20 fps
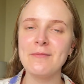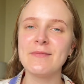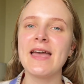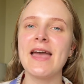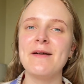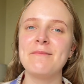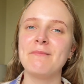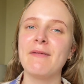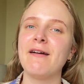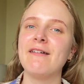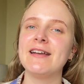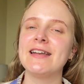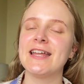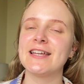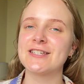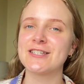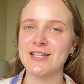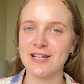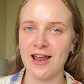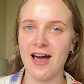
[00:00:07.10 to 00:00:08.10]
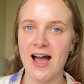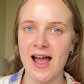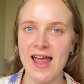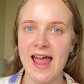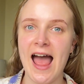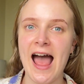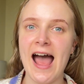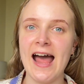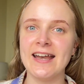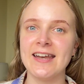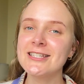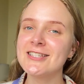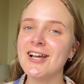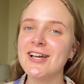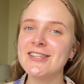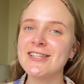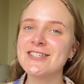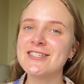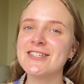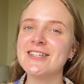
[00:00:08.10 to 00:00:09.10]
getting married next July and started
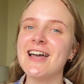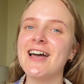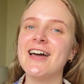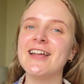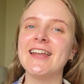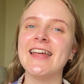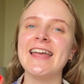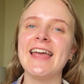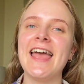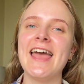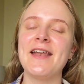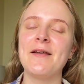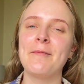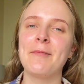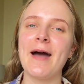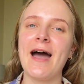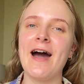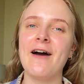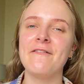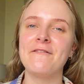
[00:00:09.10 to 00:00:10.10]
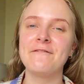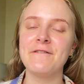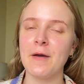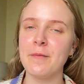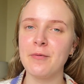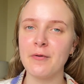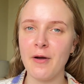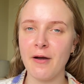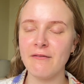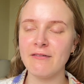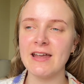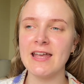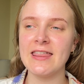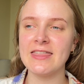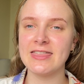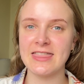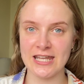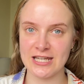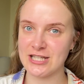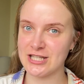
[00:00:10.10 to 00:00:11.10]
this journey in about February
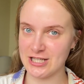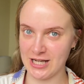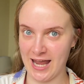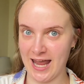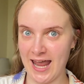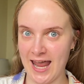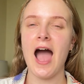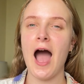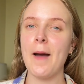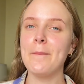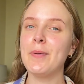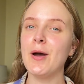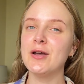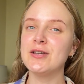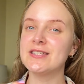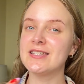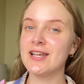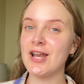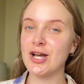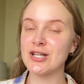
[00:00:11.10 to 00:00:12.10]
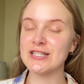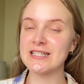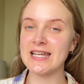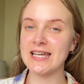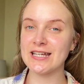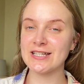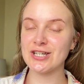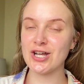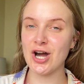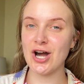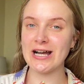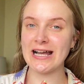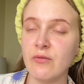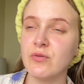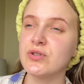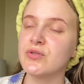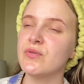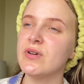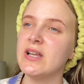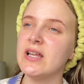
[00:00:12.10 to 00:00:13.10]
this year. I posted it on TikTok. I
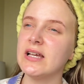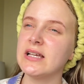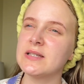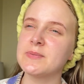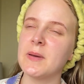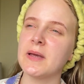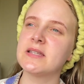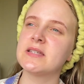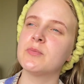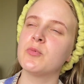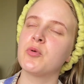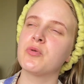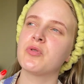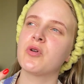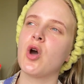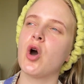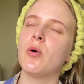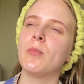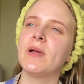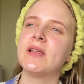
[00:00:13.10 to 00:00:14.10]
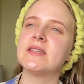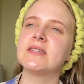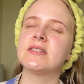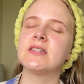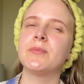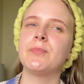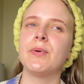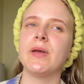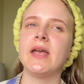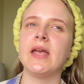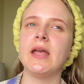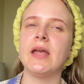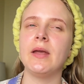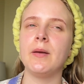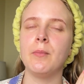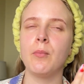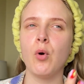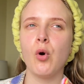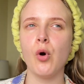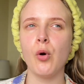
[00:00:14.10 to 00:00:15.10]
was really expecting more of the comments to be
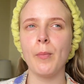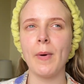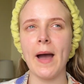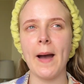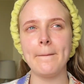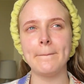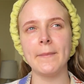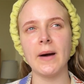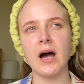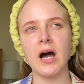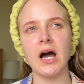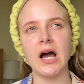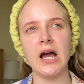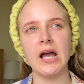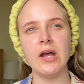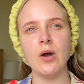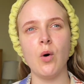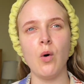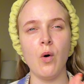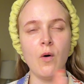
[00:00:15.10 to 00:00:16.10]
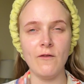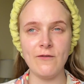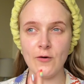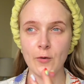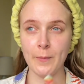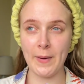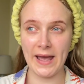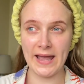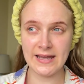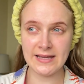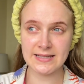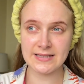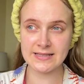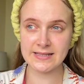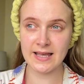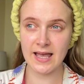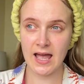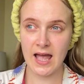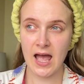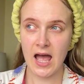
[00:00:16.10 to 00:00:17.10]
more about my awful base.
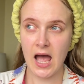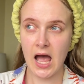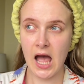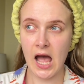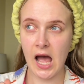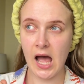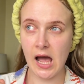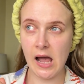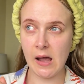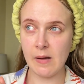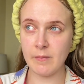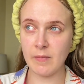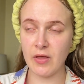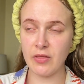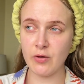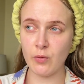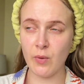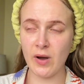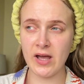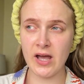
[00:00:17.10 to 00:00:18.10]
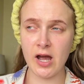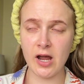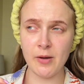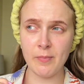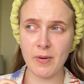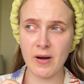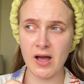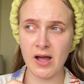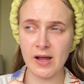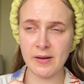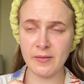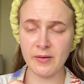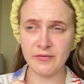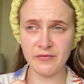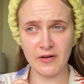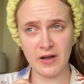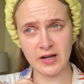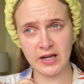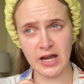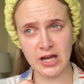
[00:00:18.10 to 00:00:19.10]
The way I apply
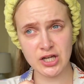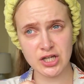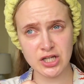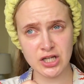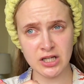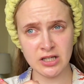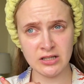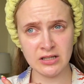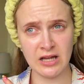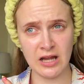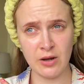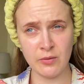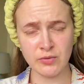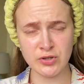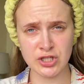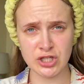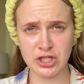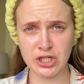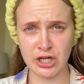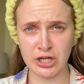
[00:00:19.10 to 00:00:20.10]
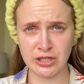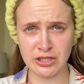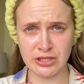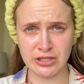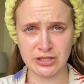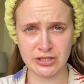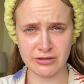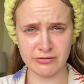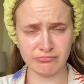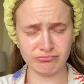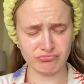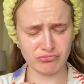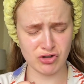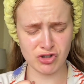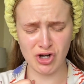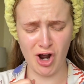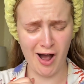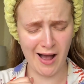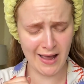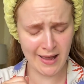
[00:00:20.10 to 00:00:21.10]
foundation, it was just
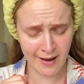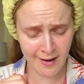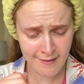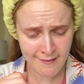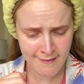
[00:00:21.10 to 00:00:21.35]
dire.